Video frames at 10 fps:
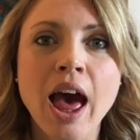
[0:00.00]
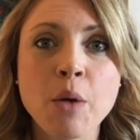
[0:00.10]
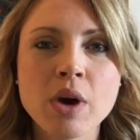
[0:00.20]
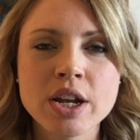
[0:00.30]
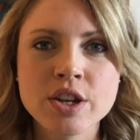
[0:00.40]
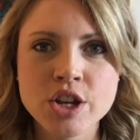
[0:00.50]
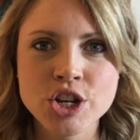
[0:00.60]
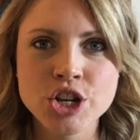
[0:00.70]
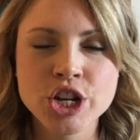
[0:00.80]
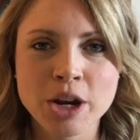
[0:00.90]
I wanted to
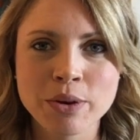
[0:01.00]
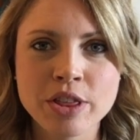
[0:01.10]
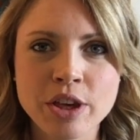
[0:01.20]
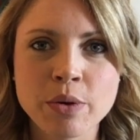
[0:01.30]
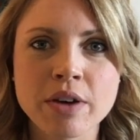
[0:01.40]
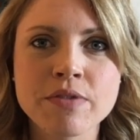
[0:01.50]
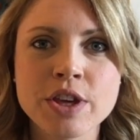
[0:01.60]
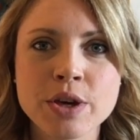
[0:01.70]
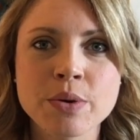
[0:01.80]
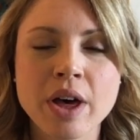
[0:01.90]
just share with you a
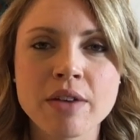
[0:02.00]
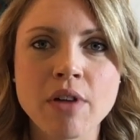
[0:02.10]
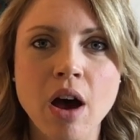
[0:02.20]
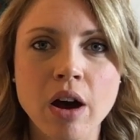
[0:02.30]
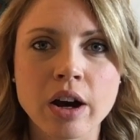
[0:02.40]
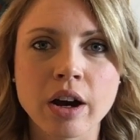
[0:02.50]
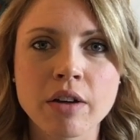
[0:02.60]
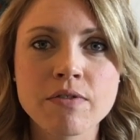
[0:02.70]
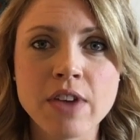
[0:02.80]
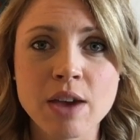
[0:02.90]
few of
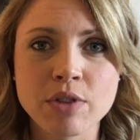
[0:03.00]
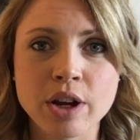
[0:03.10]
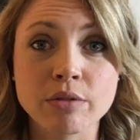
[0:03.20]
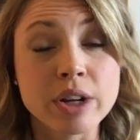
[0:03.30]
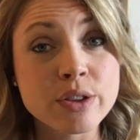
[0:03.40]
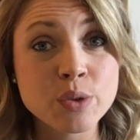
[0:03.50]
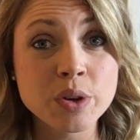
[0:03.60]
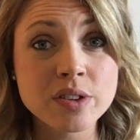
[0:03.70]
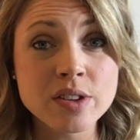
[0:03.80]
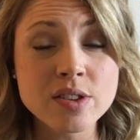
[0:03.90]
our favorite
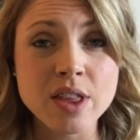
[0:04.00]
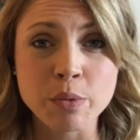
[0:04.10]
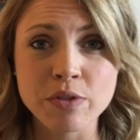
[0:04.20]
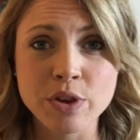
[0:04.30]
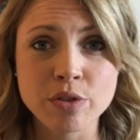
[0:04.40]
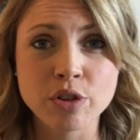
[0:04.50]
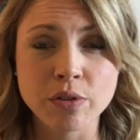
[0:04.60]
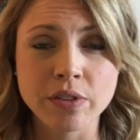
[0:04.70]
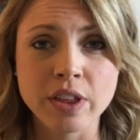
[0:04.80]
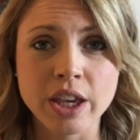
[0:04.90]
resources that we've used
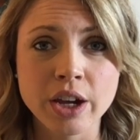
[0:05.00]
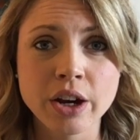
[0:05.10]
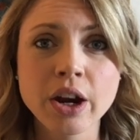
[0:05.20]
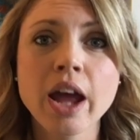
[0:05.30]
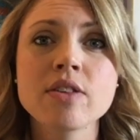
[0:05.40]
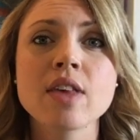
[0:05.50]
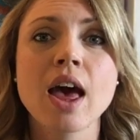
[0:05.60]
over the years,